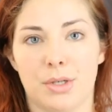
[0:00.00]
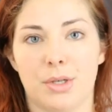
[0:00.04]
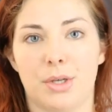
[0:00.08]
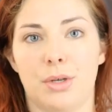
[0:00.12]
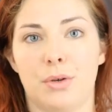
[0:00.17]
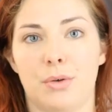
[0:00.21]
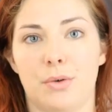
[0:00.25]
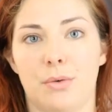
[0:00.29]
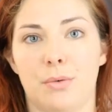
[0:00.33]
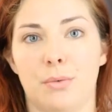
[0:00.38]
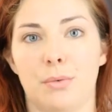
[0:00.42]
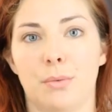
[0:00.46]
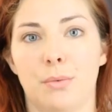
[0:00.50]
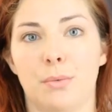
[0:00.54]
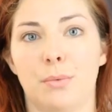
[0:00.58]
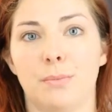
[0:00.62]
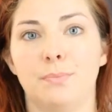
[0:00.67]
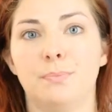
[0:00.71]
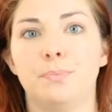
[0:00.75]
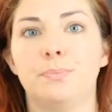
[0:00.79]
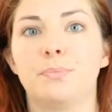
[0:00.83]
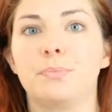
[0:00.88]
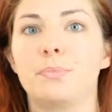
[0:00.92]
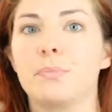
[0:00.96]
to
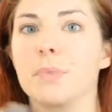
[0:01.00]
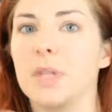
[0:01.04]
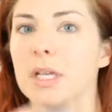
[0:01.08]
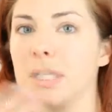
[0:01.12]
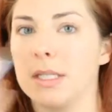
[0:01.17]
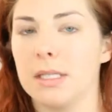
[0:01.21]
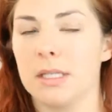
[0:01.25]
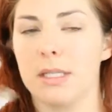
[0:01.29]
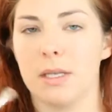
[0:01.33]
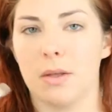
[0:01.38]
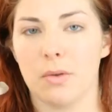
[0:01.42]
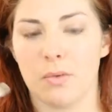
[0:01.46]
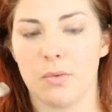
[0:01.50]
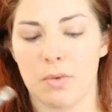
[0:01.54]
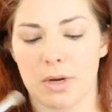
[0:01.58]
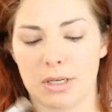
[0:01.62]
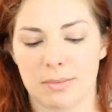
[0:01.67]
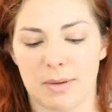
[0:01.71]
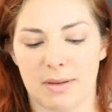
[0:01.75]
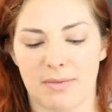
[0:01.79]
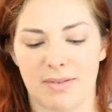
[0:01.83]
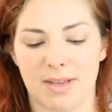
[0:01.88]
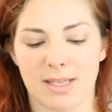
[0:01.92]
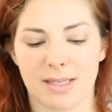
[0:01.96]
conceal the rest
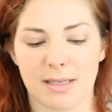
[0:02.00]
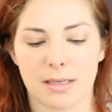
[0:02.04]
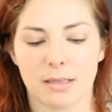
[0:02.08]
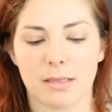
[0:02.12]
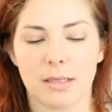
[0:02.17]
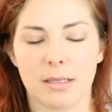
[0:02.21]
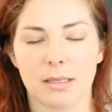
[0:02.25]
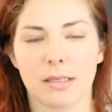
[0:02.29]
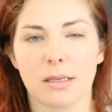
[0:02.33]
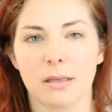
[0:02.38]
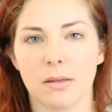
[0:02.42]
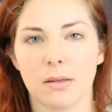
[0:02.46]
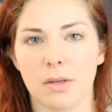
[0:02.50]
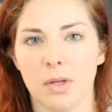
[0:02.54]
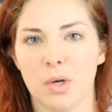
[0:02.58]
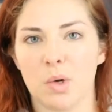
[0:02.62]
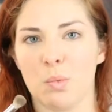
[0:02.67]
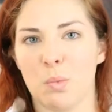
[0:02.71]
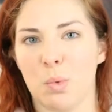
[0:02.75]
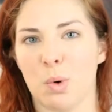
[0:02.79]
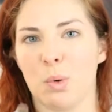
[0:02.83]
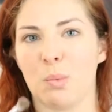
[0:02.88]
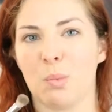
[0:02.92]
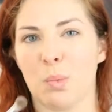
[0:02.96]
of my face, because it's a little
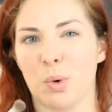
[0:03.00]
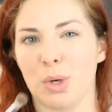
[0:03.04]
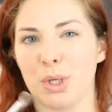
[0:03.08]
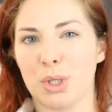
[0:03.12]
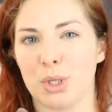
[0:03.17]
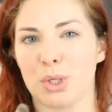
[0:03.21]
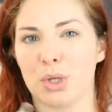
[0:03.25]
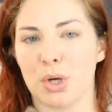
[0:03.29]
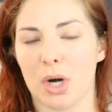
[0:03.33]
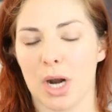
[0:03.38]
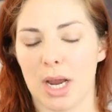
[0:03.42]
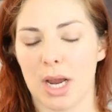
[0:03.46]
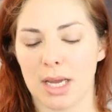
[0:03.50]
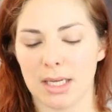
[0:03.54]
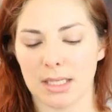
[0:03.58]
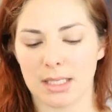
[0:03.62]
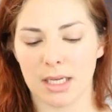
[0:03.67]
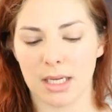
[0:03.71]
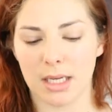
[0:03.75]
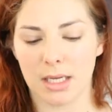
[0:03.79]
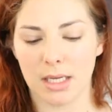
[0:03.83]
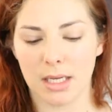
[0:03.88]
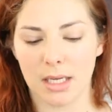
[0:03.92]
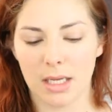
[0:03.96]
more
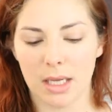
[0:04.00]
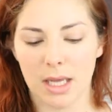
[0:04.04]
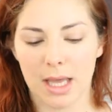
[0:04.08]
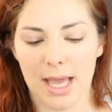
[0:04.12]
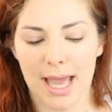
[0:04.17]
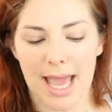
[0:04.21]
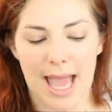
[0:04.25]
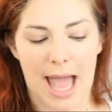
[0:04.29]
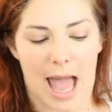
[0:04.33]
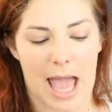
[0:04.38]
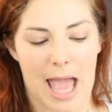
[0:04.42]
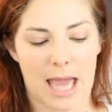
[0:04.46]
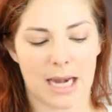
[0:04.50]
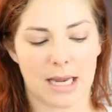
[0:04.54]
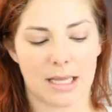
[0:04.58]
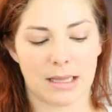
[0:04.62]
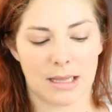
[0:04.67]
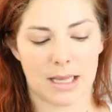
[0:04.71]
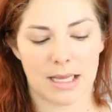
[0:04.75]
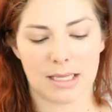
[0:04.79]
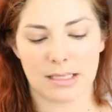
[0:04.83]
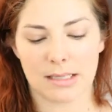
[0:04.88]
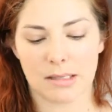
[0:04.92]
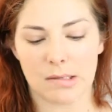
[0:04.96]
moisturizing and it
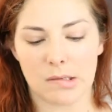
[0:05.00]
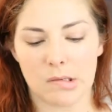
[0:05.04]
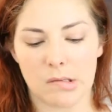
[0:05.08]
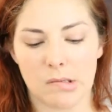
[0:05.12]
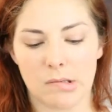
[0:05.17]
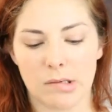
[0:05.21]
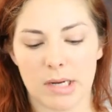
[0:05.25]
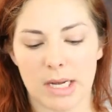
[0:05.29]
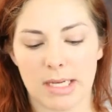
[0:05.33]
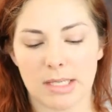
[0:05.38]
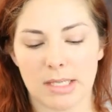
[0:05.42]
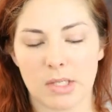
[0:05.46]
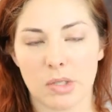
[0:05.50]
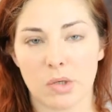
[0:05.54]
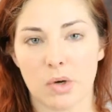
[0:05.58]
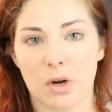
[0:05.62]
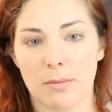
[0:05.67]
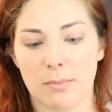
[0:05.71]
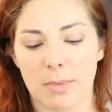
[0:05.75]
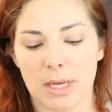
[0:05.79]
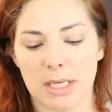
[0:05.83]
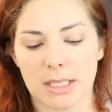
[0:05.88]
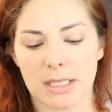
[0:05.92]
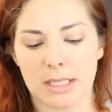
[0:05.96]
lays a little nicer
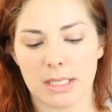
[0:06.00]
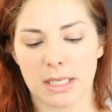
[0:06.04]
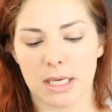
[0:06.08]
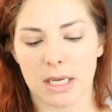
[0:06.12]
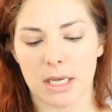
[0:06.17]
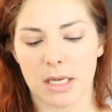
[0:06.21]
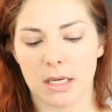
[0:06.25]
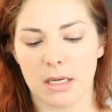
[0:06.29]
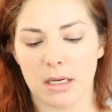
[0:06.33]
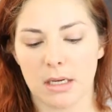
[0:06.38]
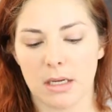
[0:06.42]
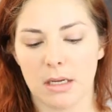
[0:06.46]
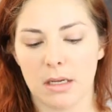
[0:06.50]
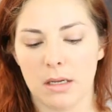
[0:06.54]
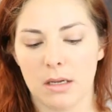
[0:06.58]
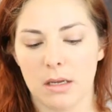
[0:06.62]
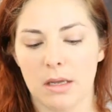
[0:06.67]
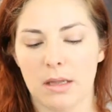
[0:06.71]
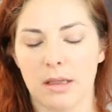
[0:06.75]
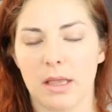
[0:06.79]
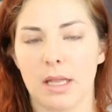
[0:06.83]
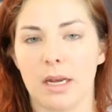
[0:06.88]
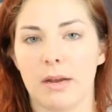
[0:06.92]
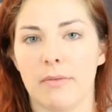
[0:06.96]
on my skin
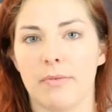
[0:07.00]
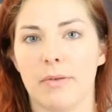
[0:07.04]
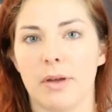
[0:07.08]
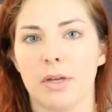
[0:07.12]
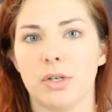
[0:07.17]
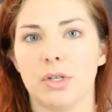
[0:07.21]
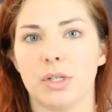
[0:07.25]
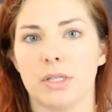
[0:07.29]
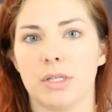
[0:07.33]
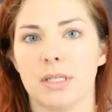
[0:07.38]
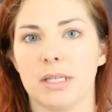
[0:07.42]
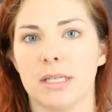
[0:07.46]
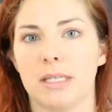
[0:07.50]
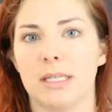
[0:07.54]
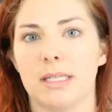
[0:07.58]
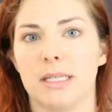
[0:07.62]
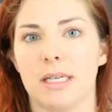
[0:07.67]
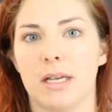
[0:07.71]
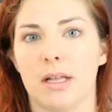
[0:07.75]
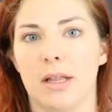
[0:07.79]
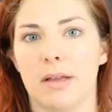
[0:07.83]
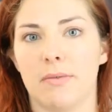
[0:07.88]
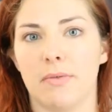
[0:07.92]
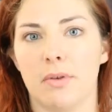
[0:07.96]
than if I just
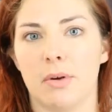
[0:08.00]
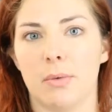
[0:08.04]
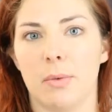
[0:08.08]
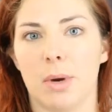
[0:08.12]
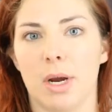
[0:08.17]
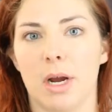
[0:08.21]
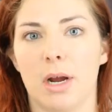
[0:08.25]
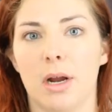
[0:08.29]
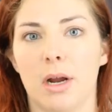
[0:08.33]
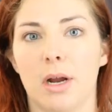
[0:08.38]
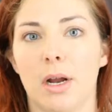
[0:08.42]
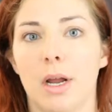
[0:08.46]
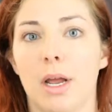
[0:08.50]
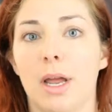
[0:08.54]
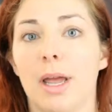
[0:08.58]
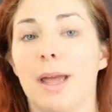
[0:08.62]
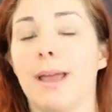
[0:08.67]
conceal everywhere.